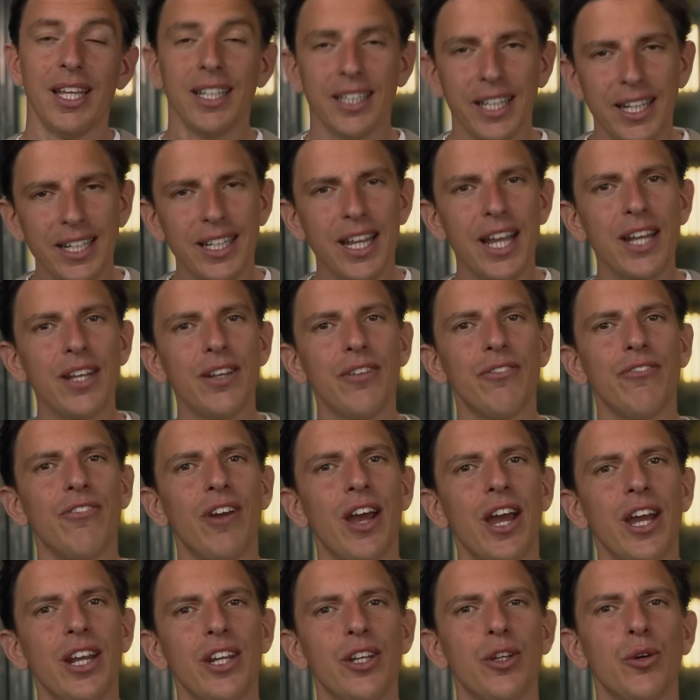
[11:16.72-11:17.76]
They then
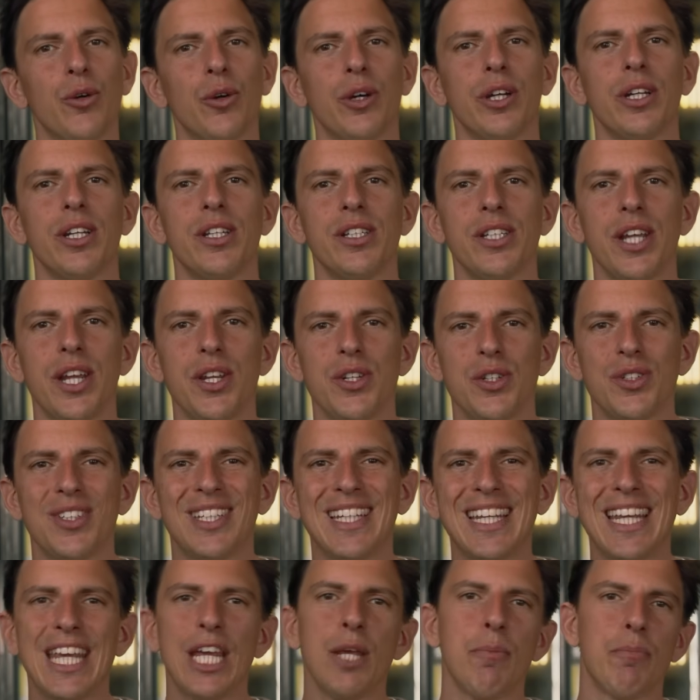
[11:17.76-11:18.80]
define the organization's
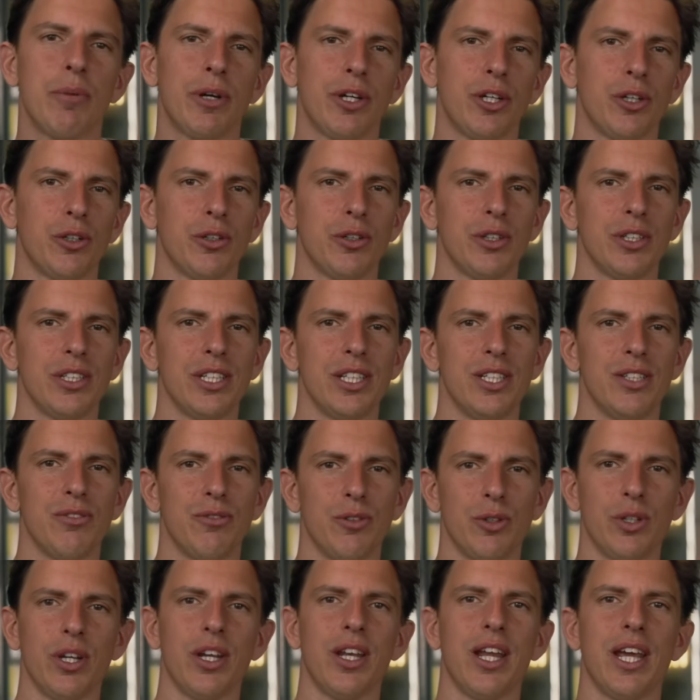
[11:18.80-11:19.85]
key priorities
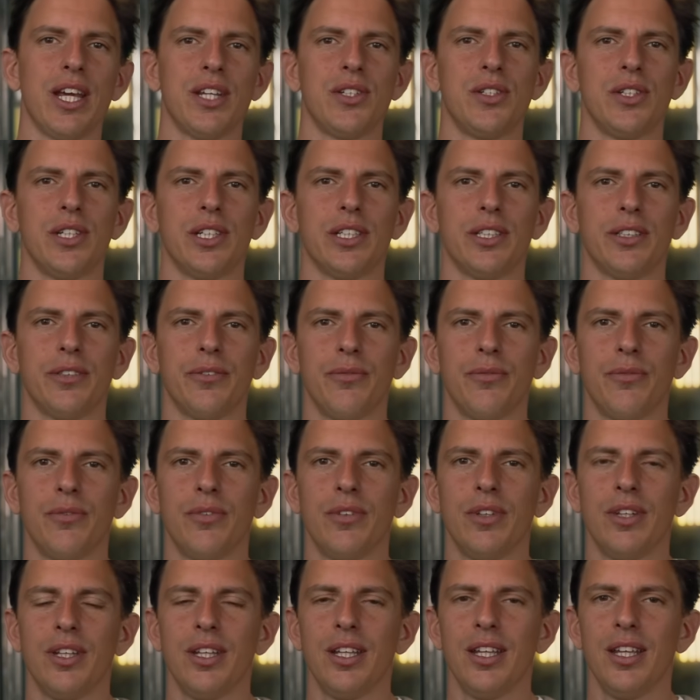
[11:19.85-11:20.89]
for the next year.
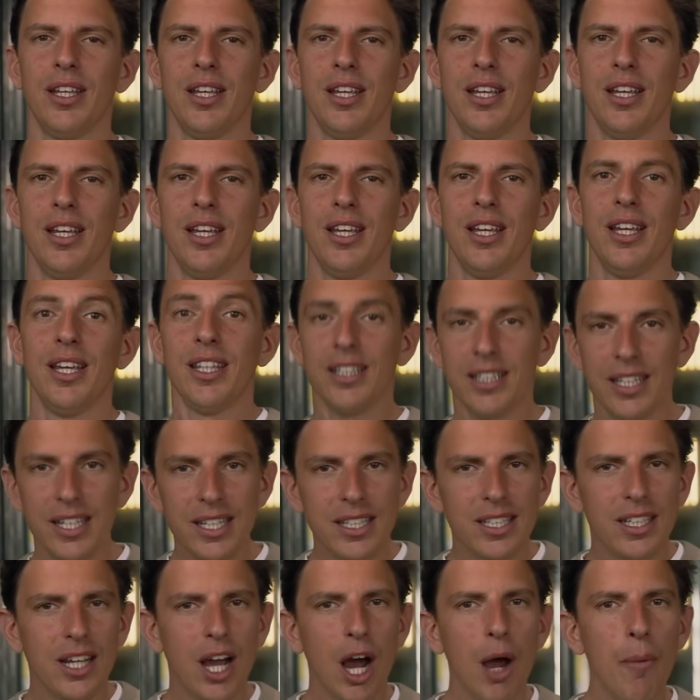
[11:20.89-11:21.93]

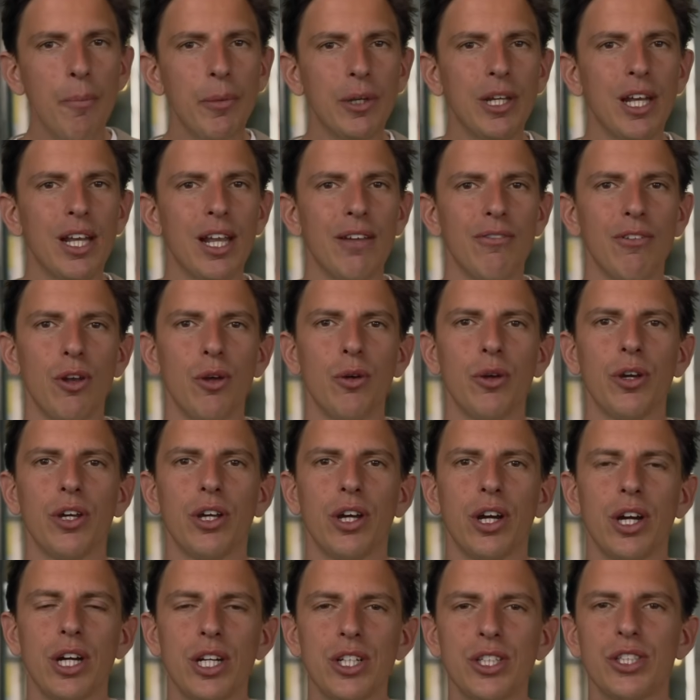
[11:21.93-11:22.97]
These company-level
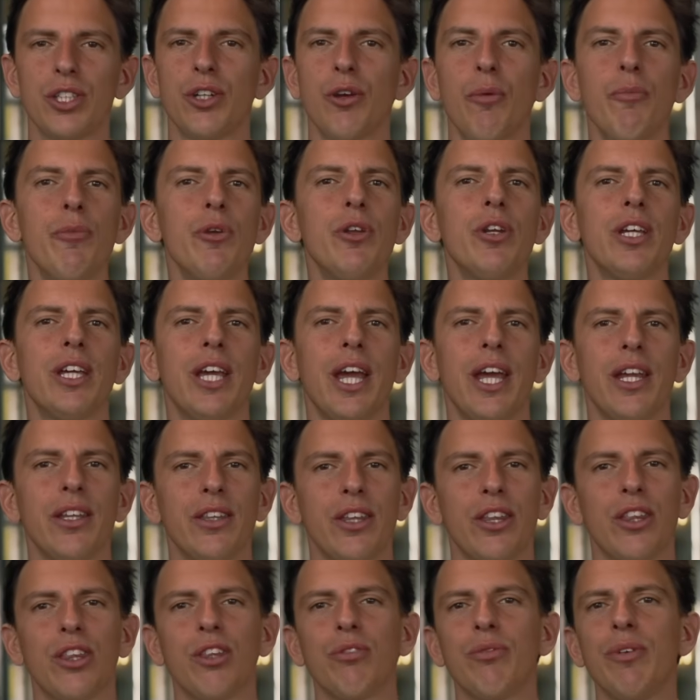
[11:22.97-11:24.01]
OKRs communicate
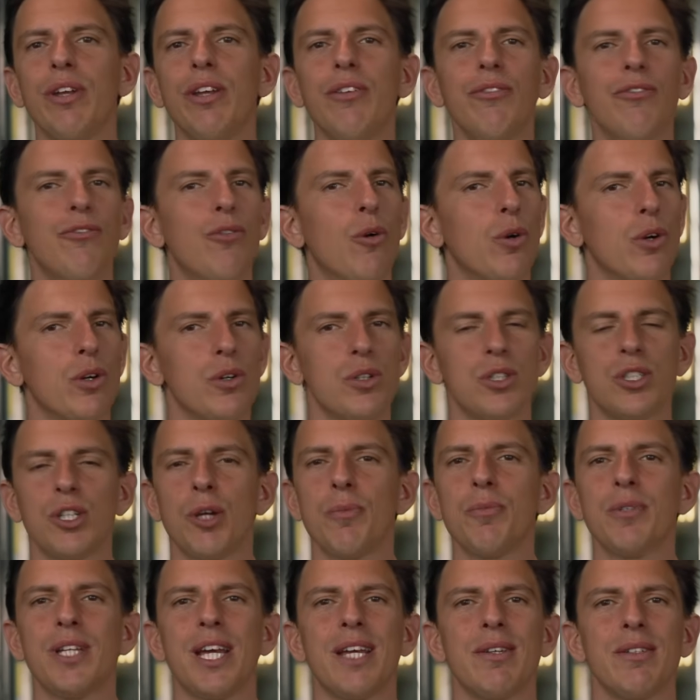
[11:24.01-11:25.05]
the 3, 4, or
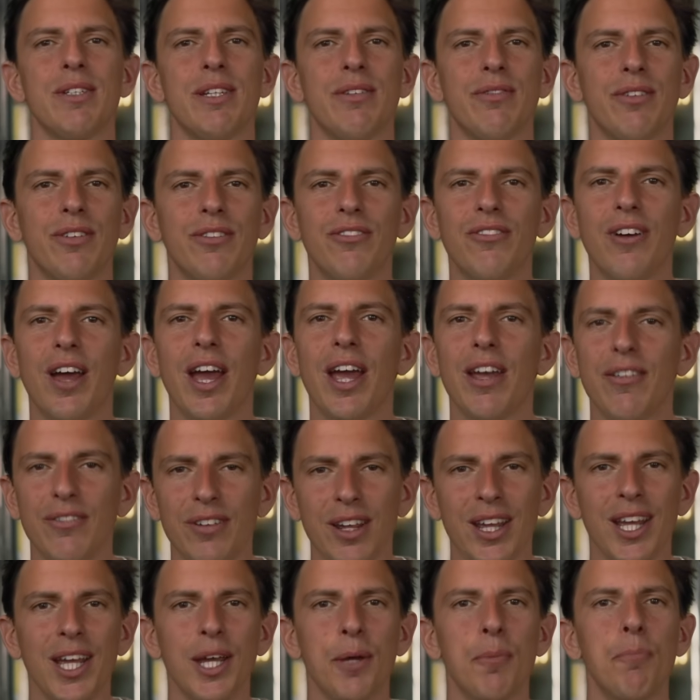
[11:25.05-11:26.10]
sometimes even
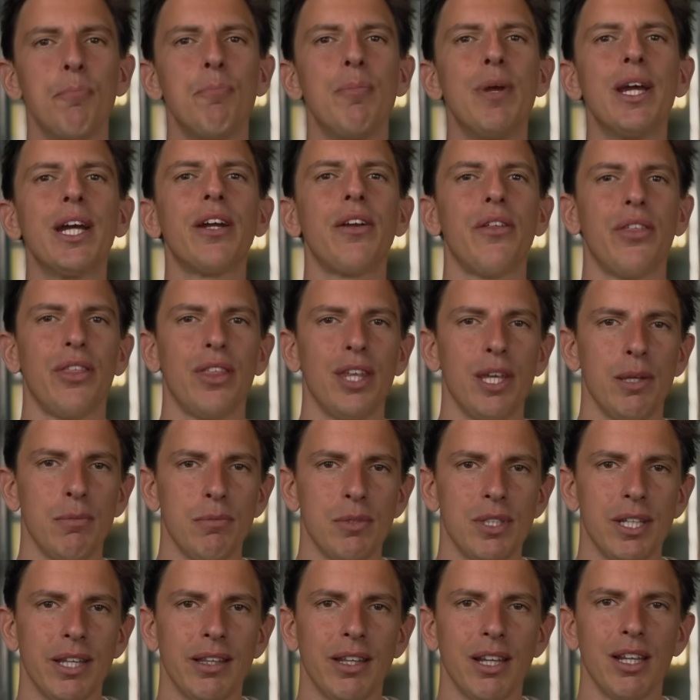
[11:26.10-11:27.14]
5 bigger
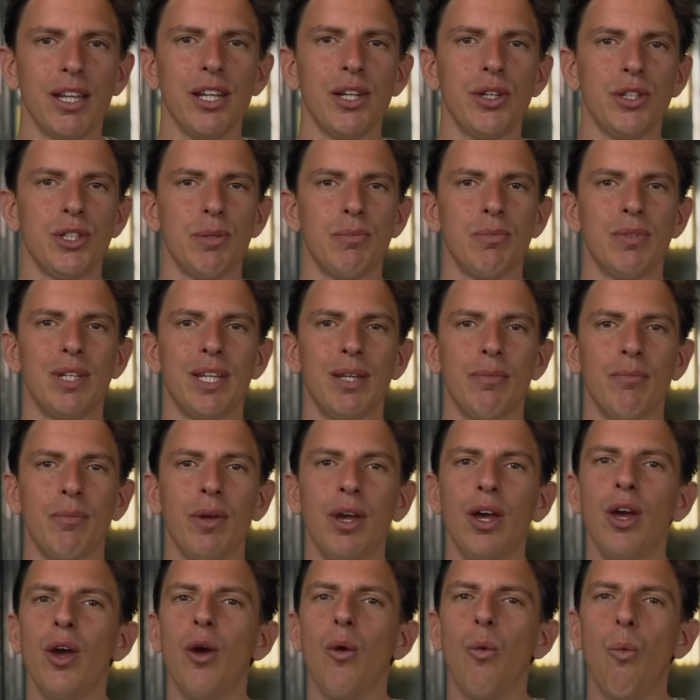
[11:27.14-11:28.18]
themes that the leadership
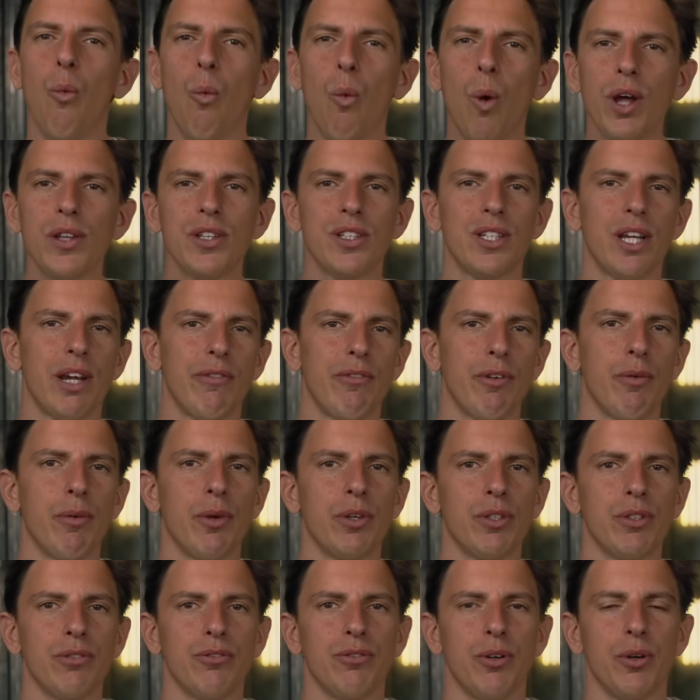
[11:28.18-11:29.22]
team wants
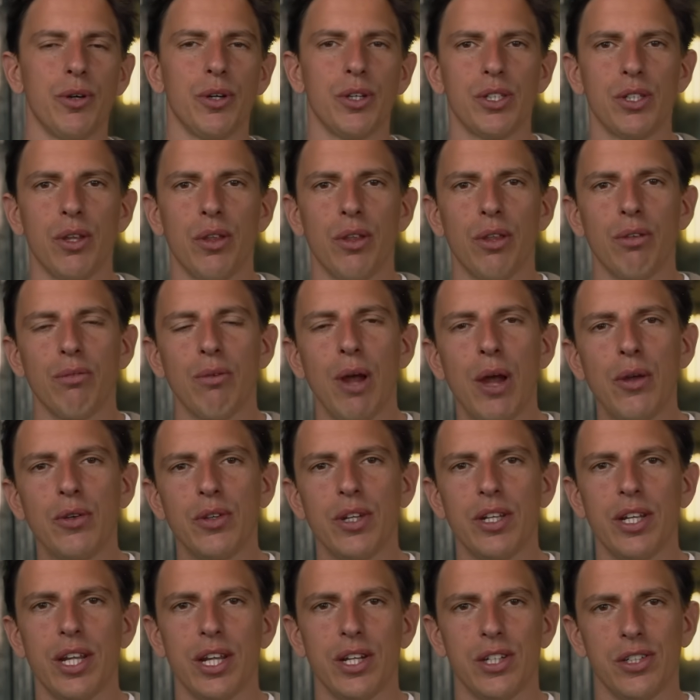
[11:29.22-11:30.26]
everyone to focus on throughout
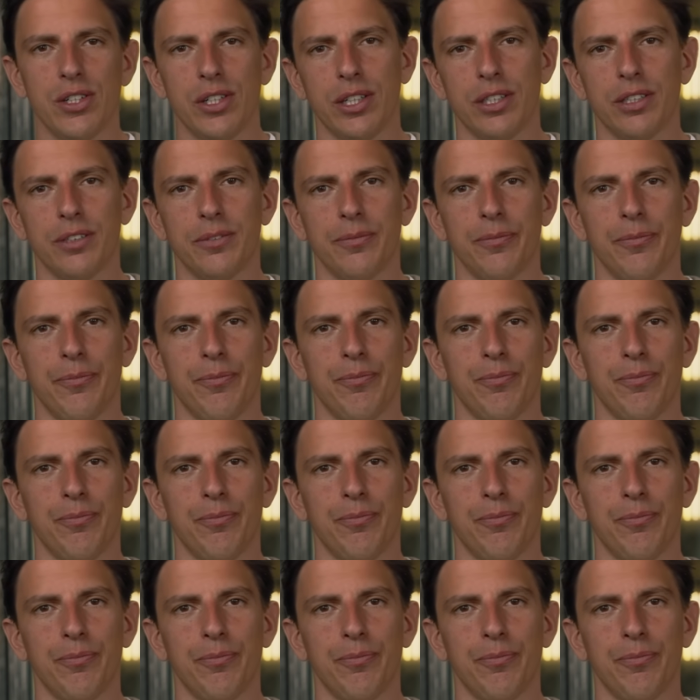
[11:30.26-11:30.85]
the next year.